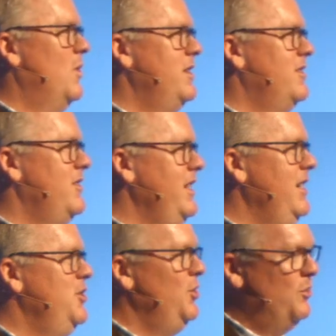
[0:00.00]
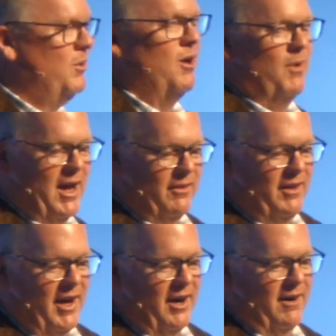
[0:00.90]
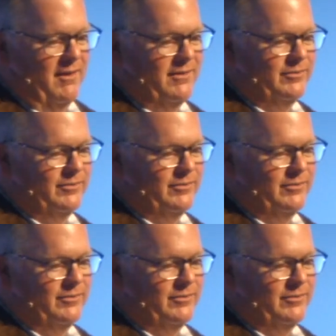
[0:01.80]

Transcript: what seeds you throw out there